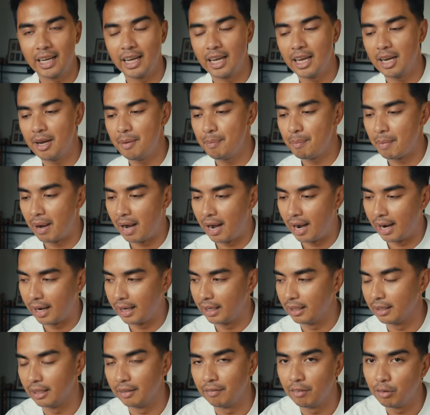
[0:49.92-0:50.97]
in
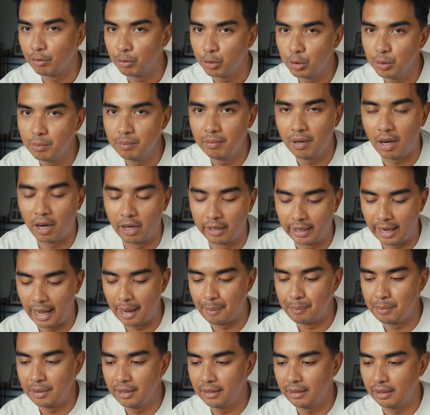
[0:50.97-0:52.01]
my living room on
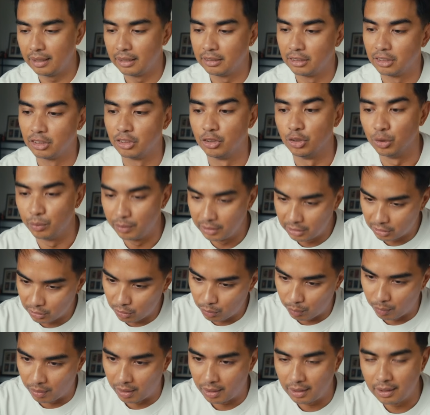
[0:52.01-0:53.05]
ambient and she's doing so
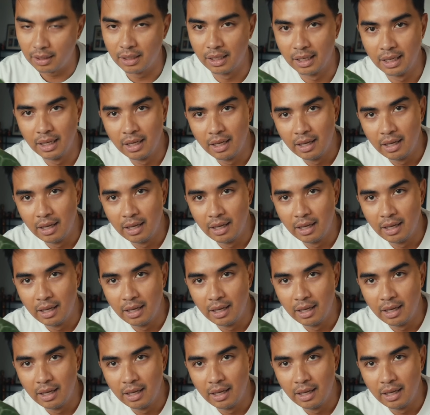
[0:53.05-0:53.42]
well.